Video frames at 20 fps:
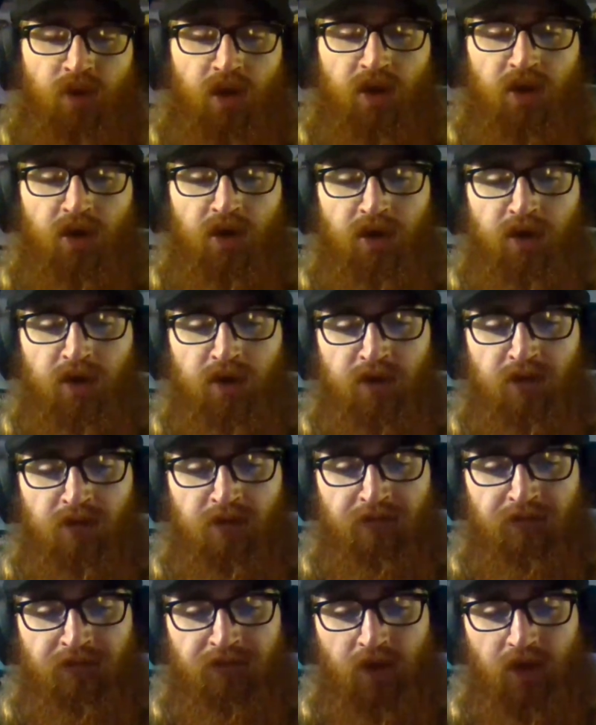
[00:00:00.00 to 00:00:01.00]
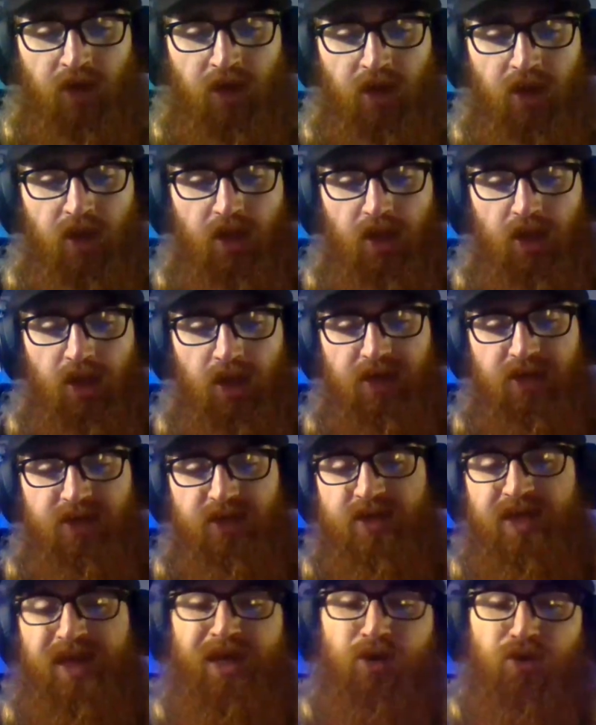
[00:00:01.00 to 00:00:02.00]
of
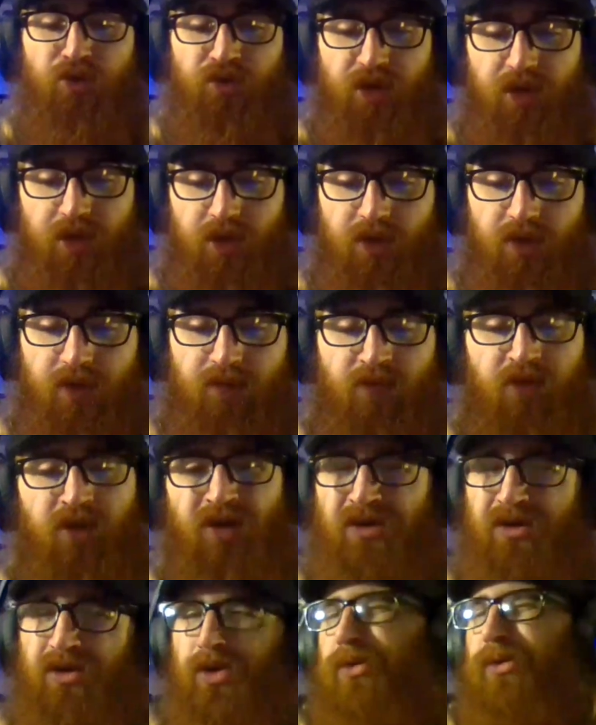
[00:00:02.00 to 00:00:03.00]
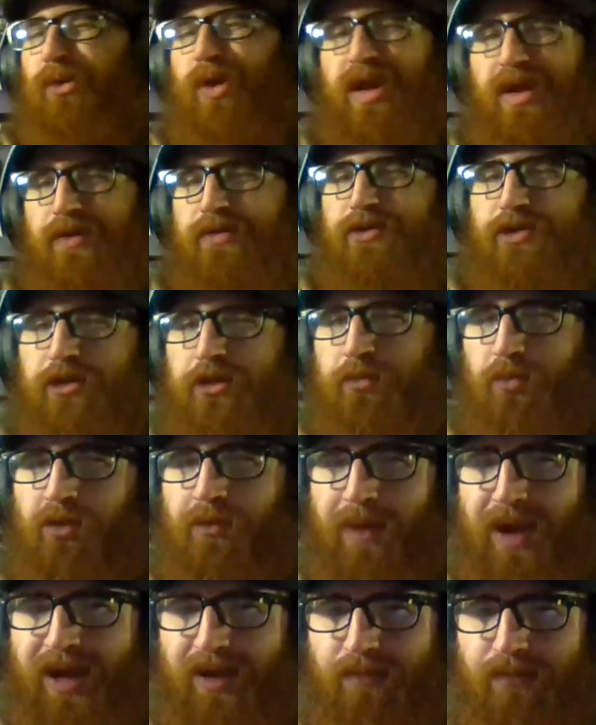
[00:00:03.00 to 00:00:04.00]
Taeguki, the Korean
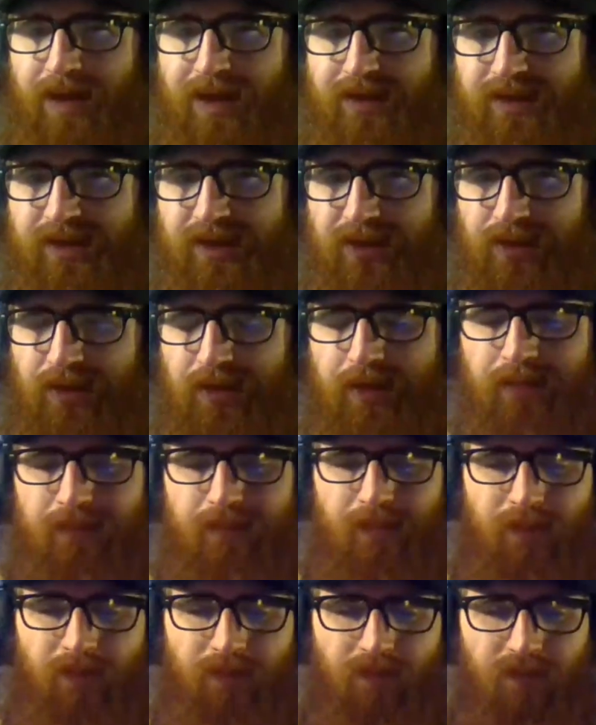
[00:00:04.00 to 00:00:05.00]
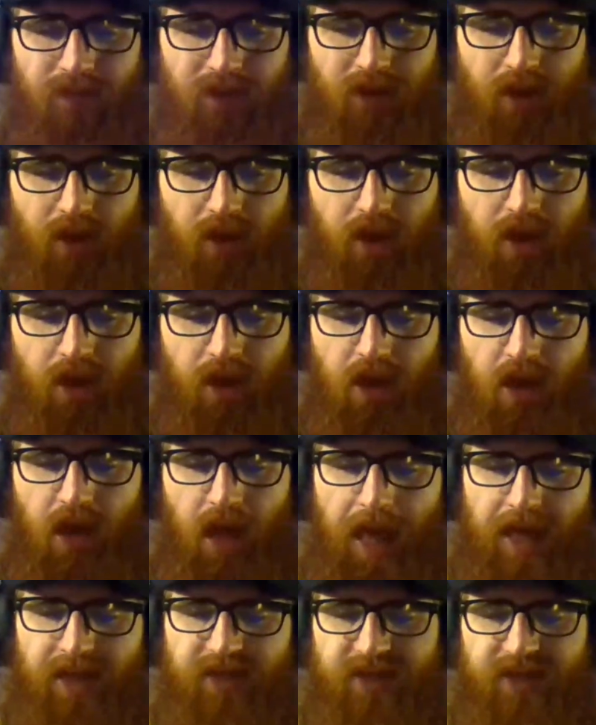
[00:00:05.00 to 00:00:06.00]
Superman, basically,
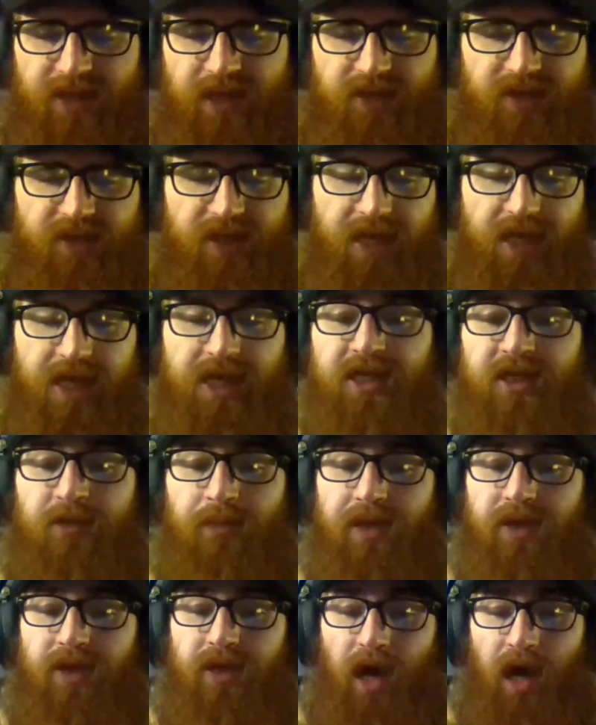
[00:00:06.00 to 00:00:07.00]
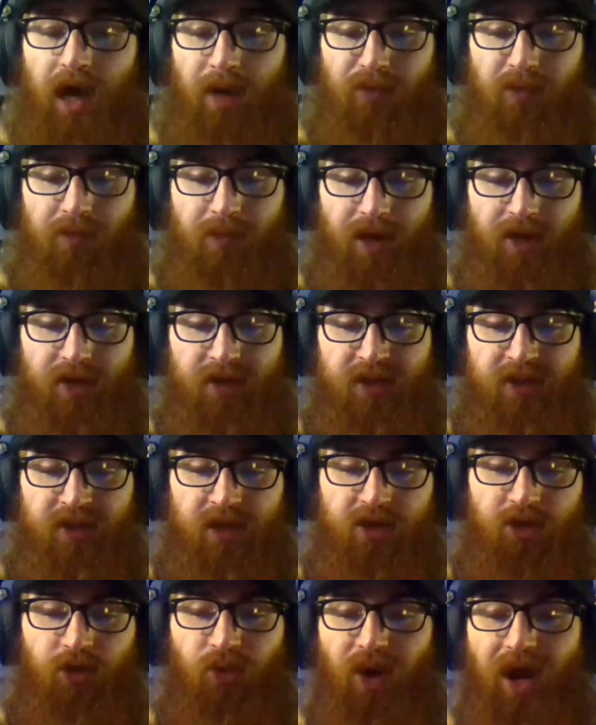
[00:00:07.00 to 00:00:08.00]
and says that he's been compromised. A
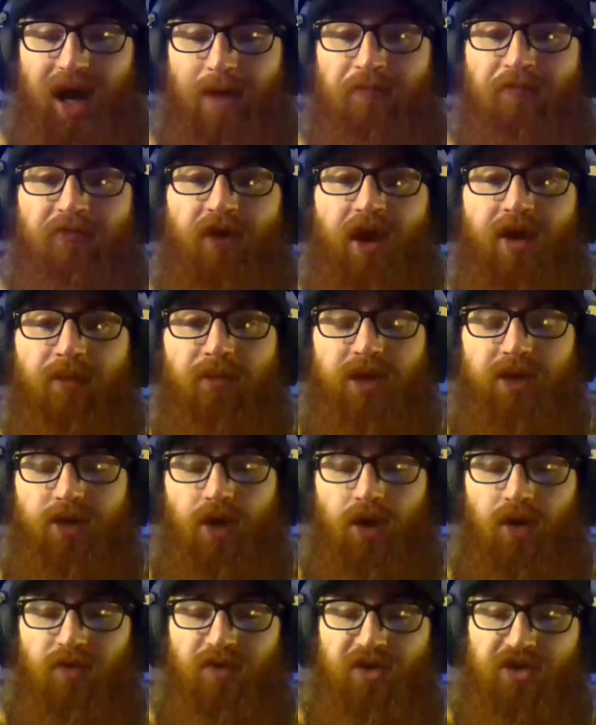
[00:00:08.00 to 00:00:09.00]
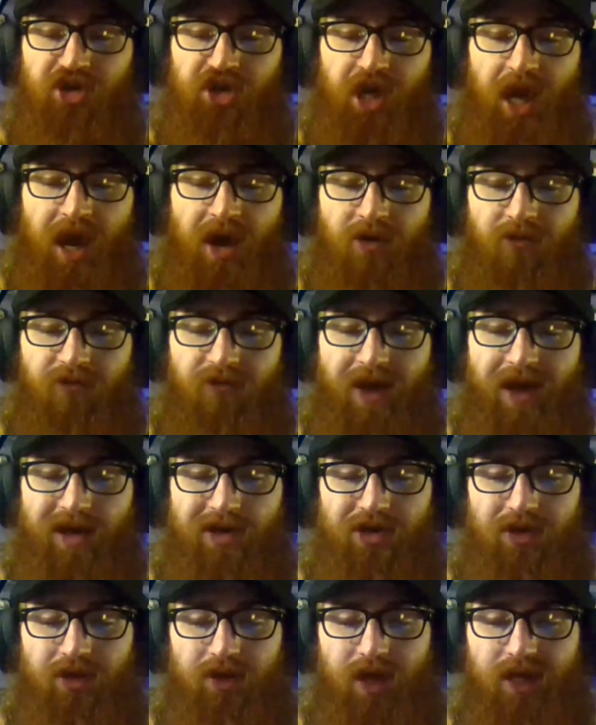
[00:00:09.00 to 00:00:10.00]
crime family called the Chow
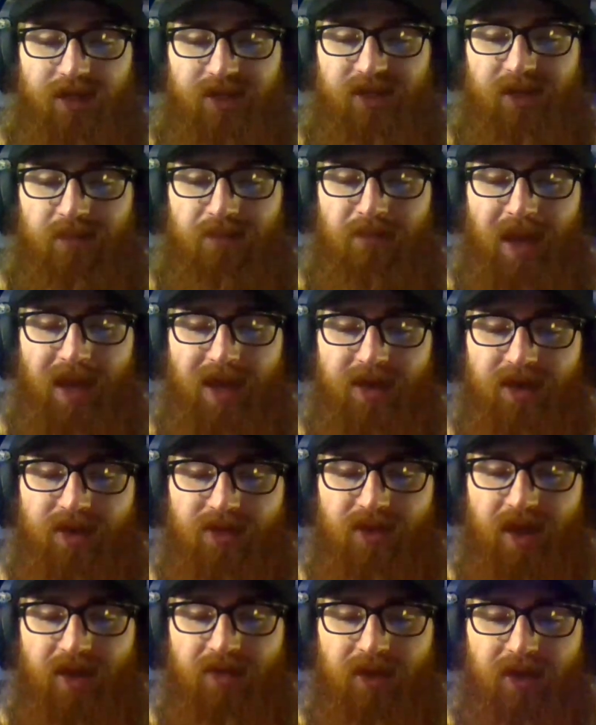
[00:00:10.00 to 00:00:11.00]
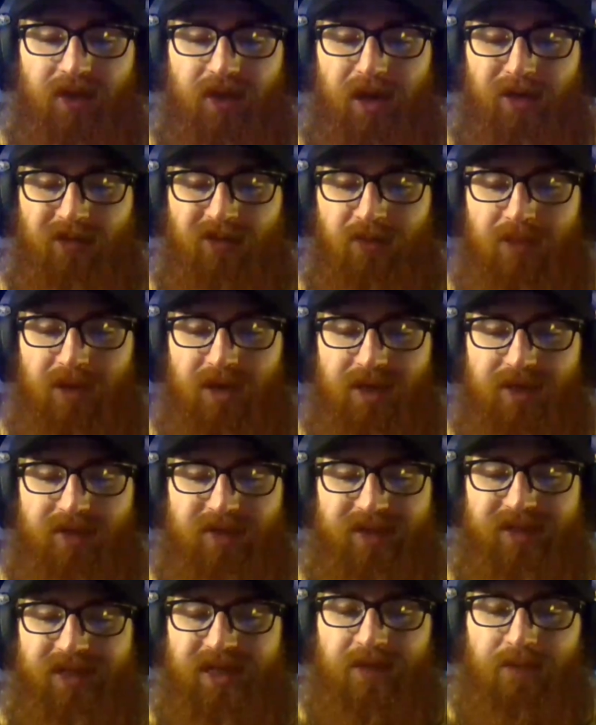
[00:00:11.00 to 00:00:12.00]
faction has demanded that the government
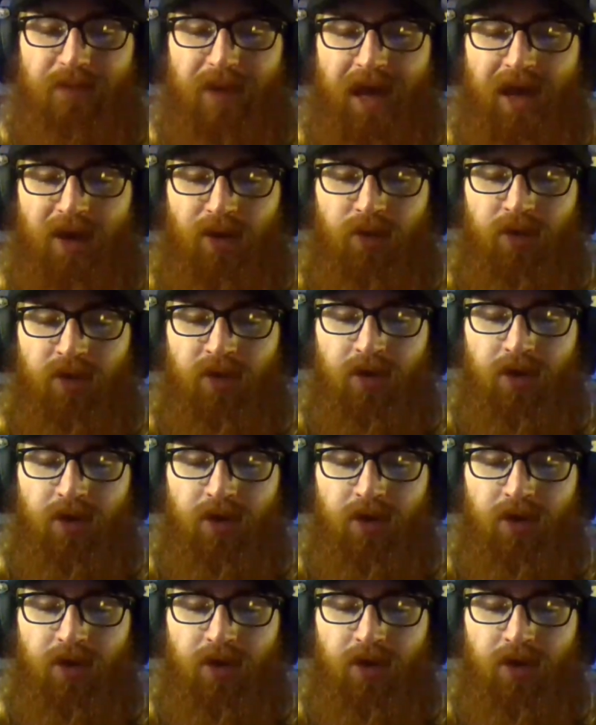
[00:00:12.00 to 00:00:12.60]
concede power